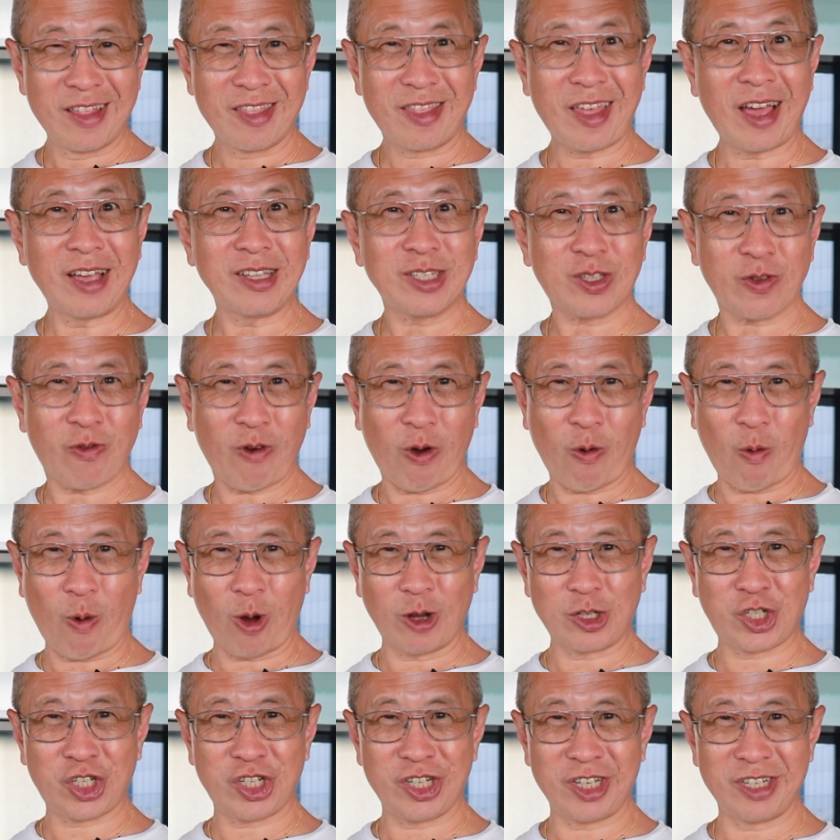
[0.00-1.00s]
Thanks for
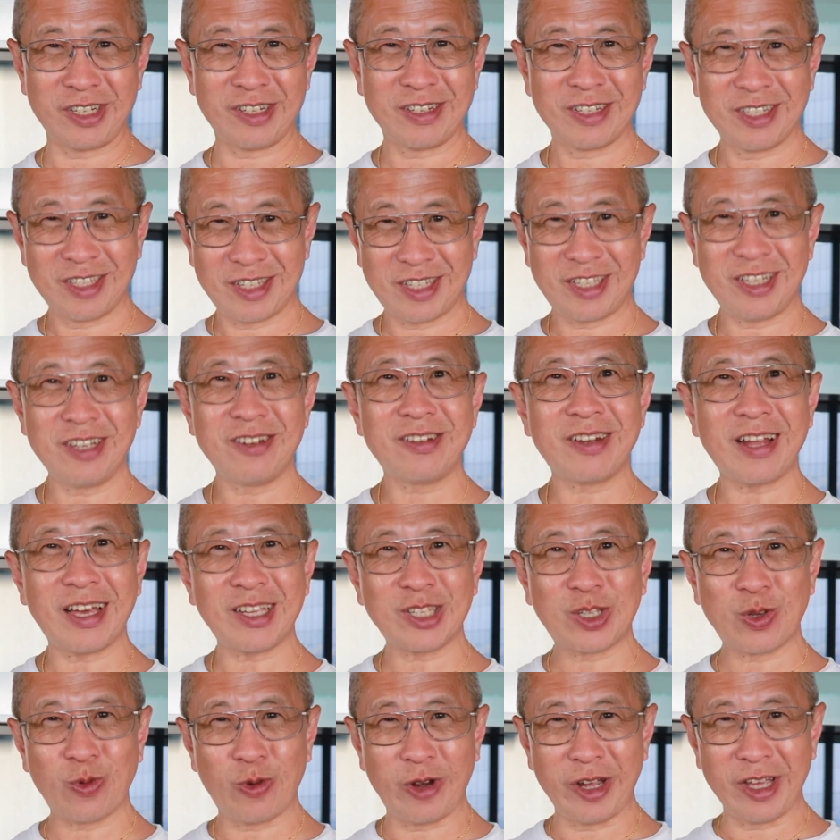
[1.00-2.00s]
watching. See you
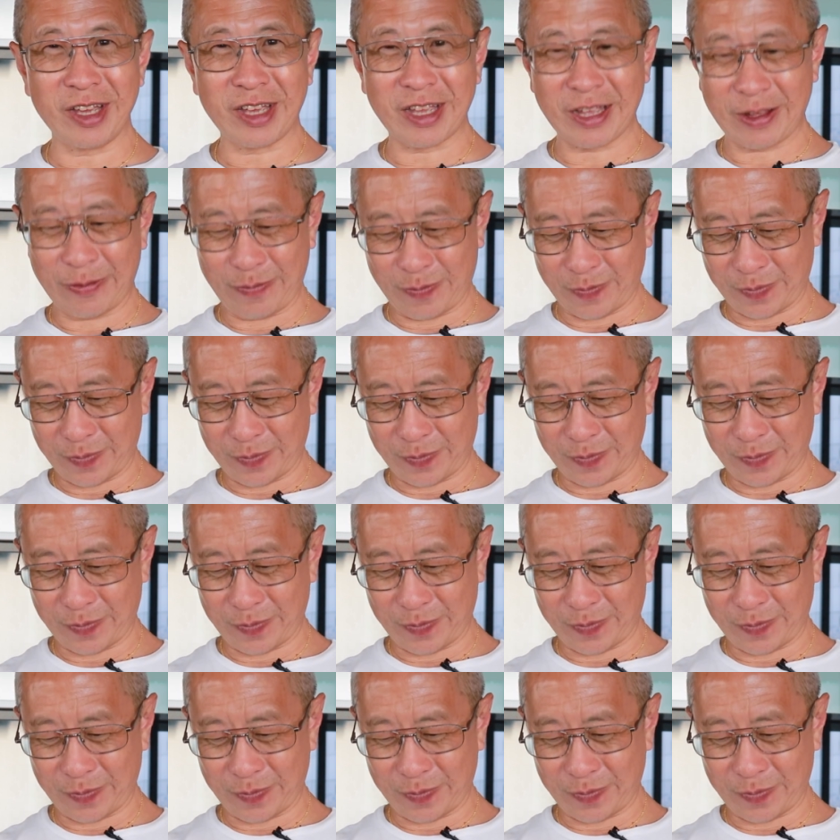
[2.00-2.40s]
next week.